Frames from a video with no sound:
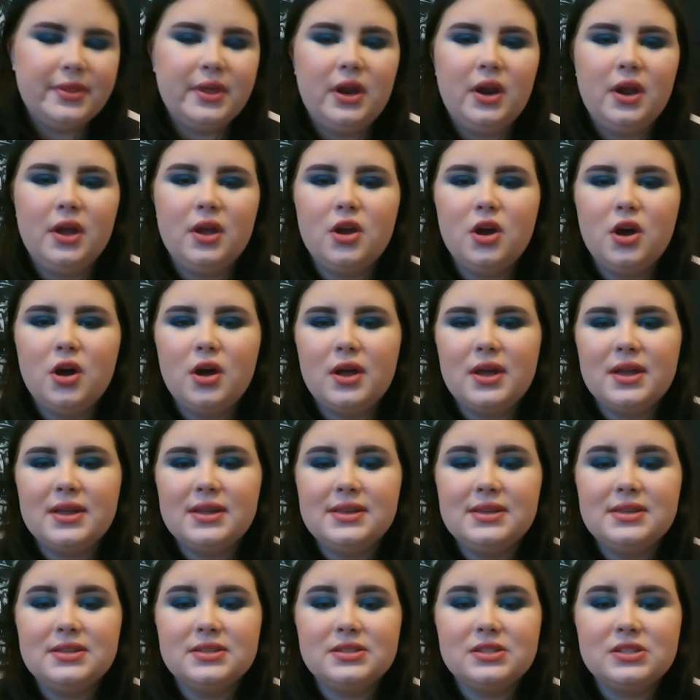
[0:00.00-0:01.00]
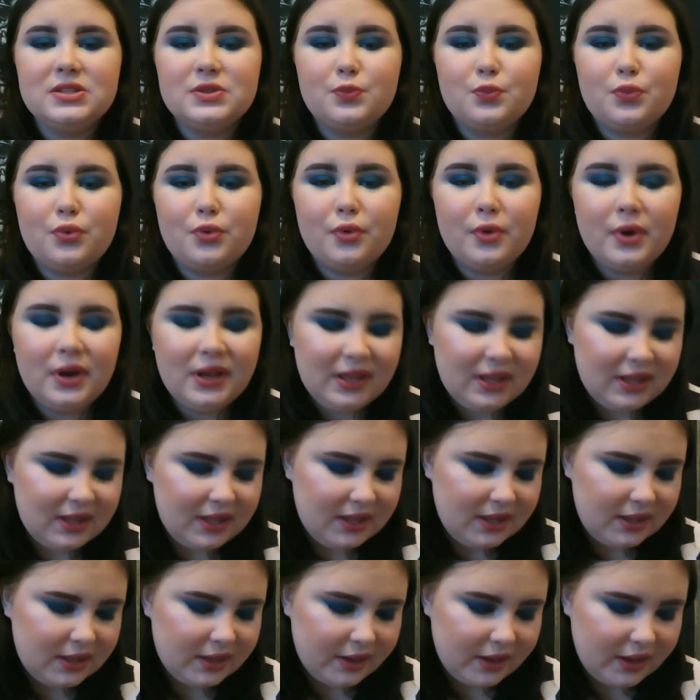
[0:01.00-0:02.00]
I got a
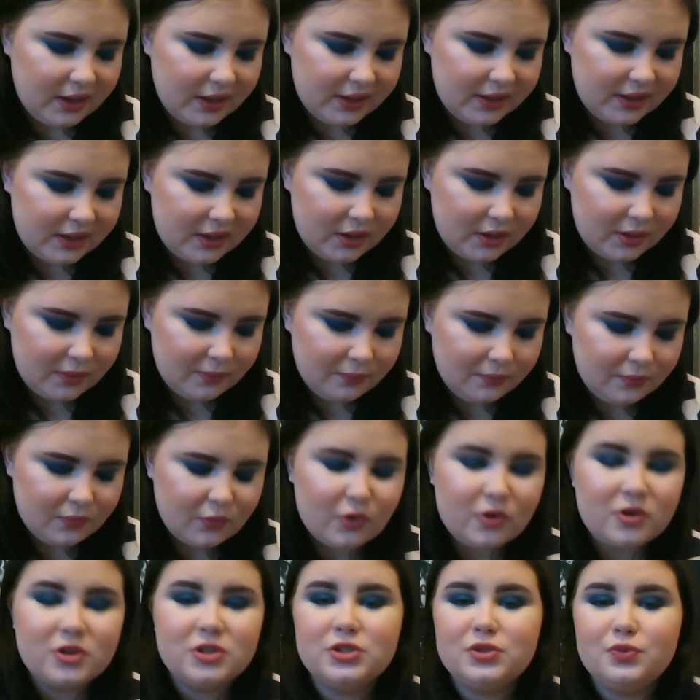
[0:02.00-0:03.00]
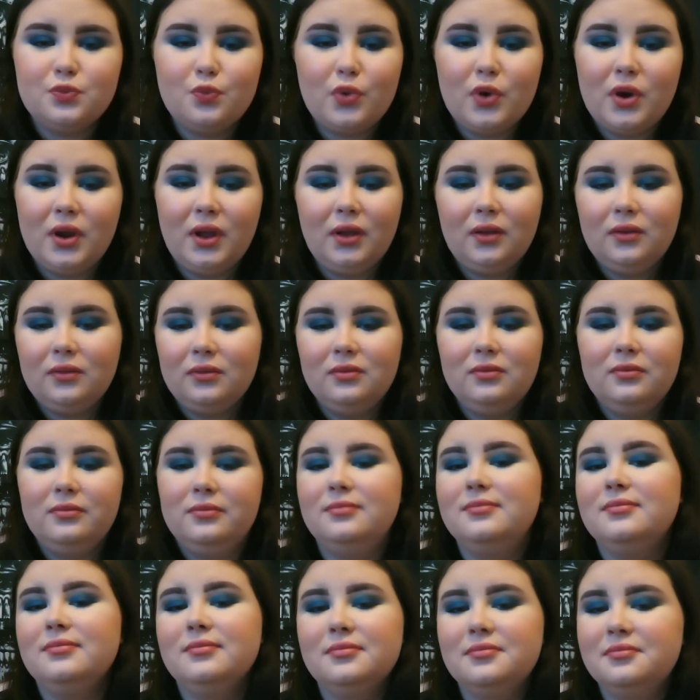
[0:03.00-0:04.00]
springy item, or spring
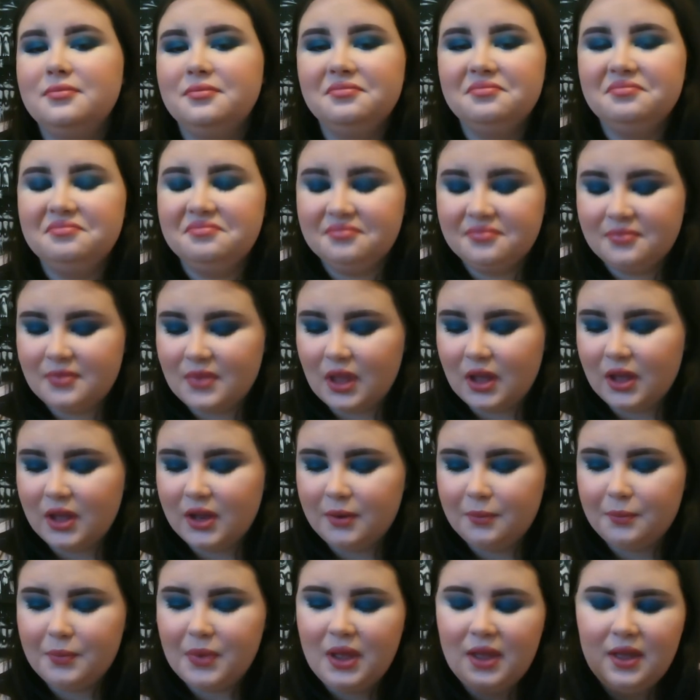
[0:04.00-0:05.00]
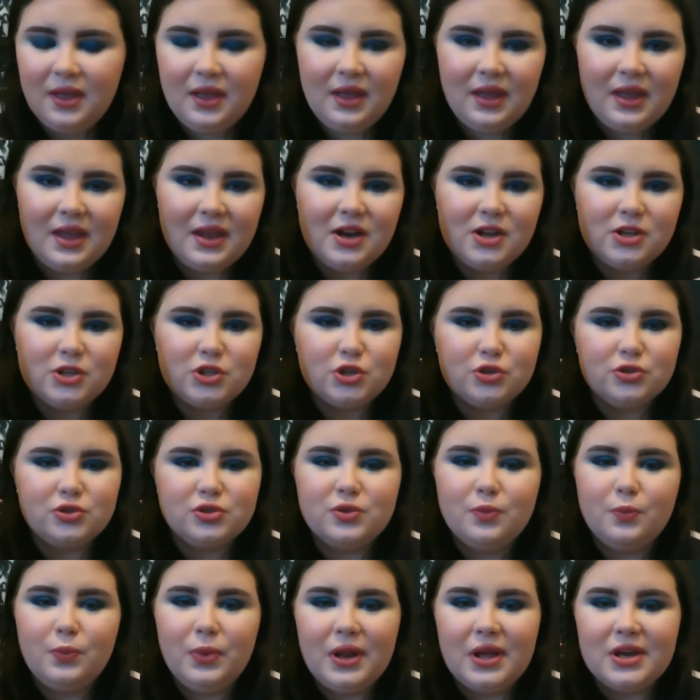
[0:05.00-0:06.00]
item, and I chose a
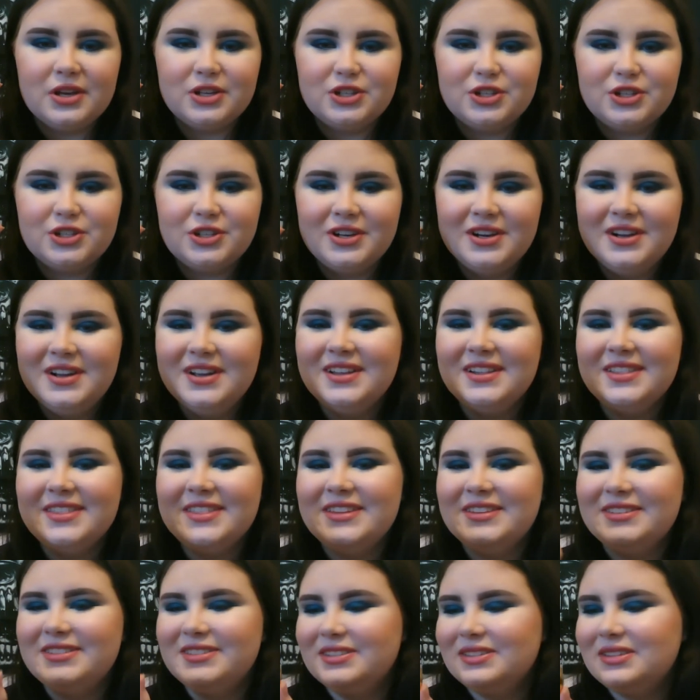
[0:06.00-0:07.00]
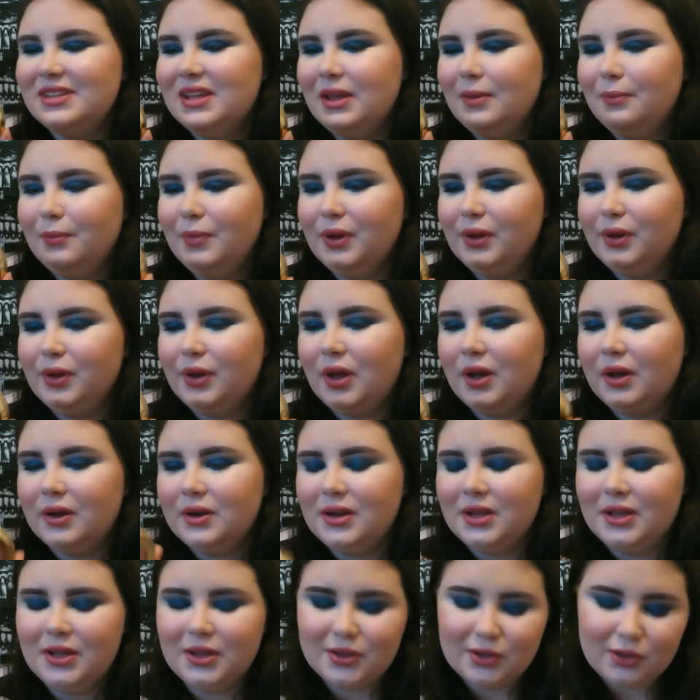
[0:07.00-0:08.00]
blush. This is the
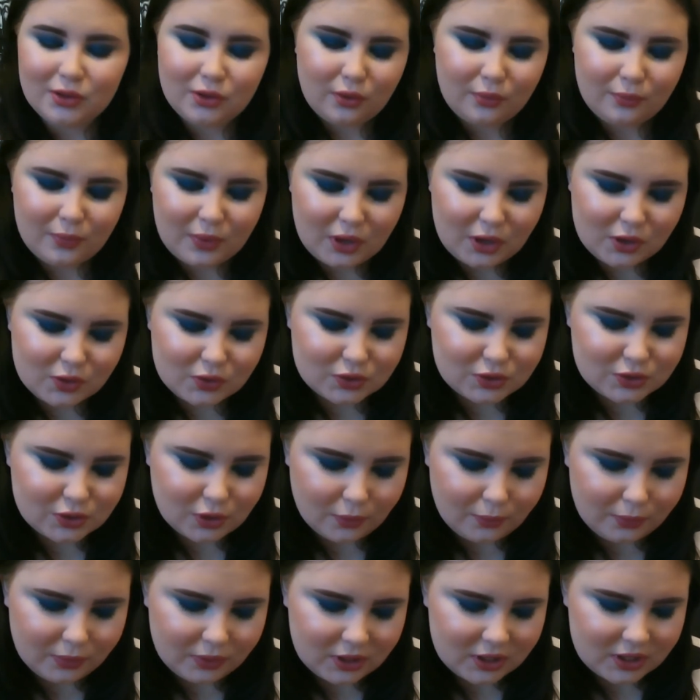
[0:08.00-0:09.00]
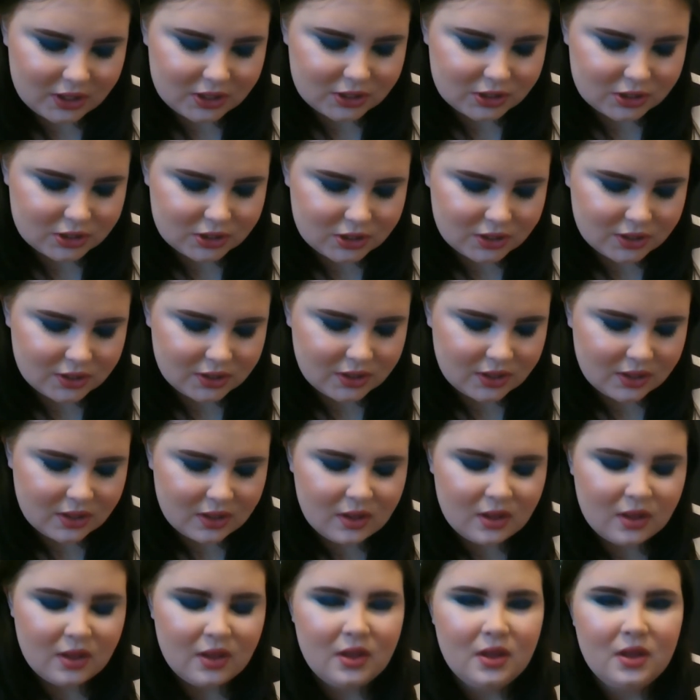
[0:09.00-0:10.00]
Milani Luminoso blush.
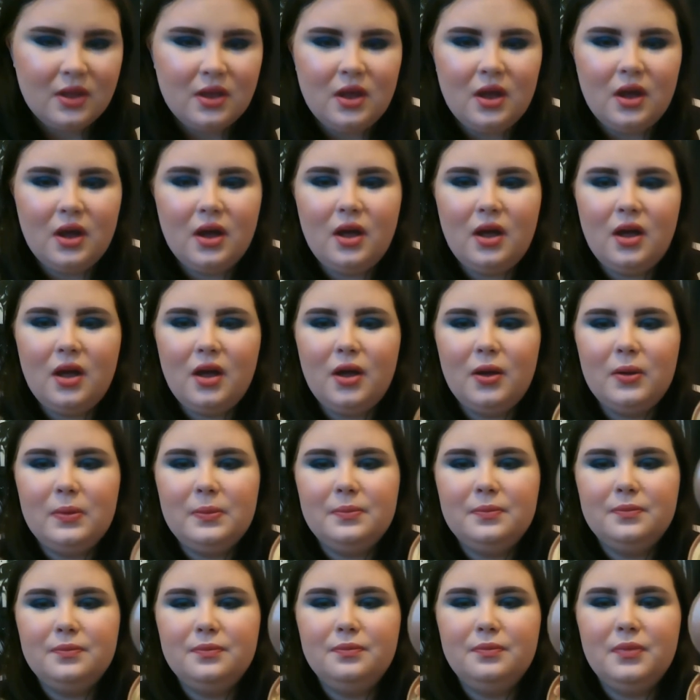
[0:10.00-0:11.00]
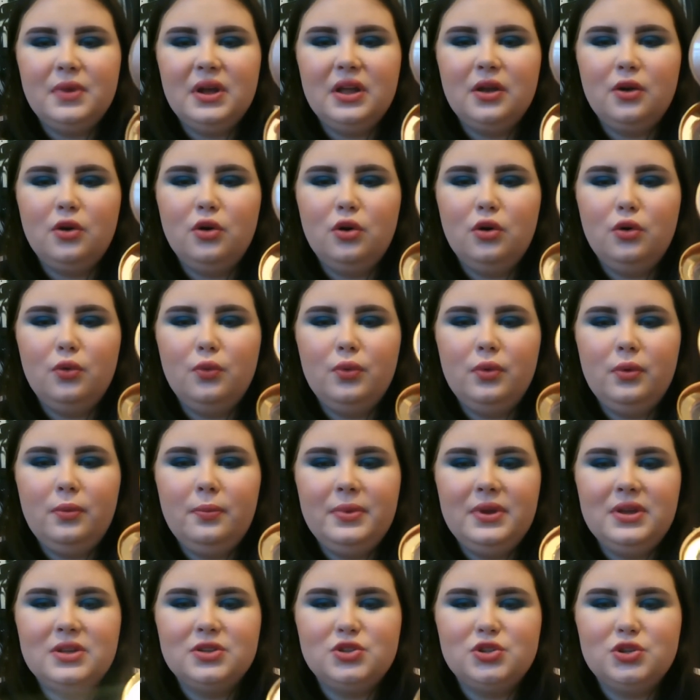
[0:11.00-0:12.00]
My goal will
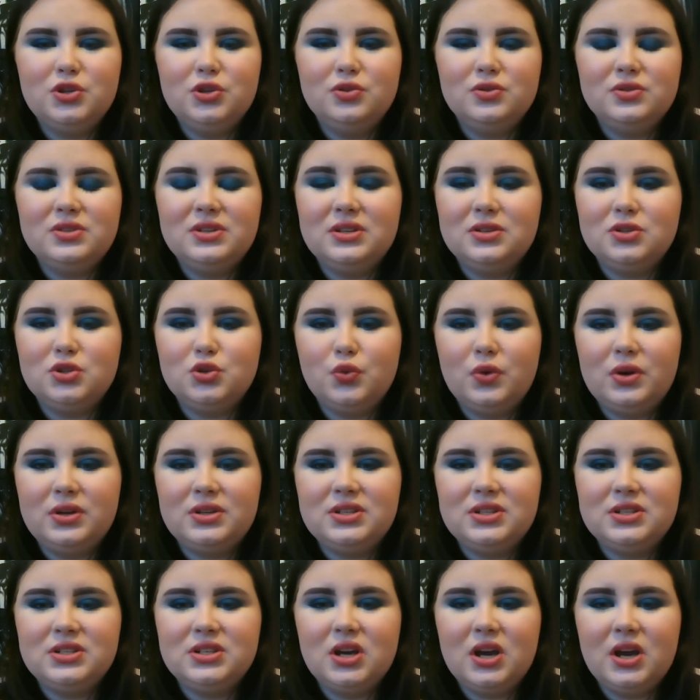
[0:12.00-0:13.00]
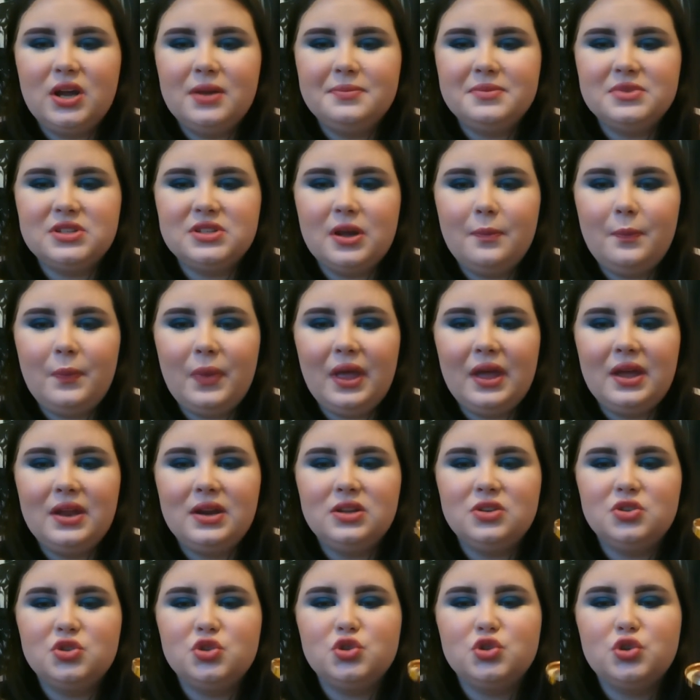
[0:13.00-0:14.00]
be to use it 20 times. I'm panning
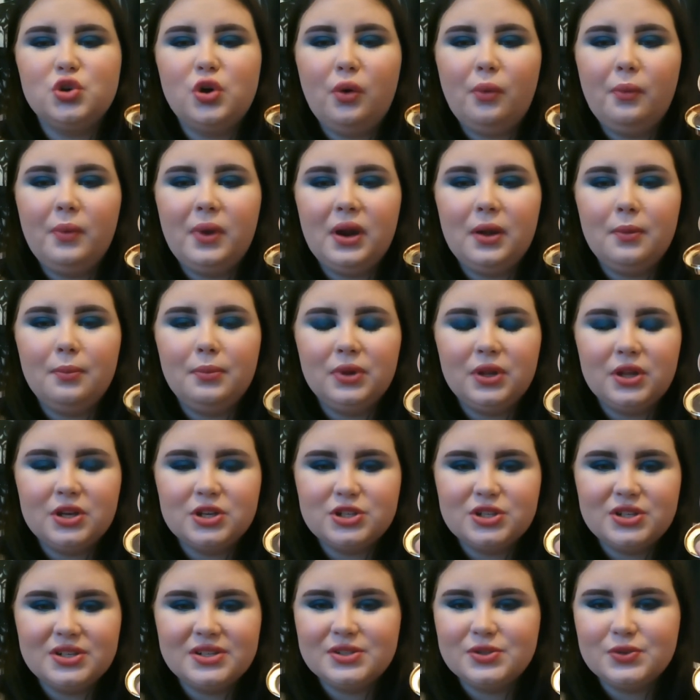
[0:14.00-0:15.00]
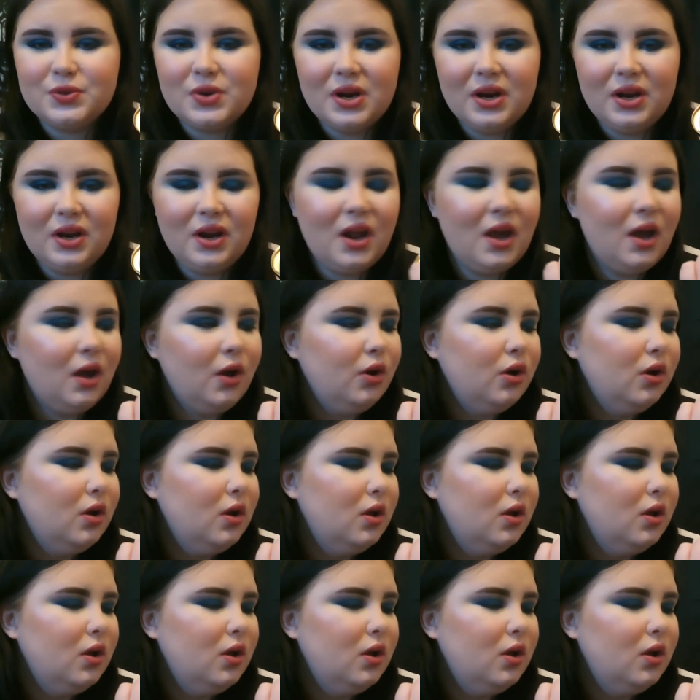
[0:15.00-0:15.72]
so many blushes right now.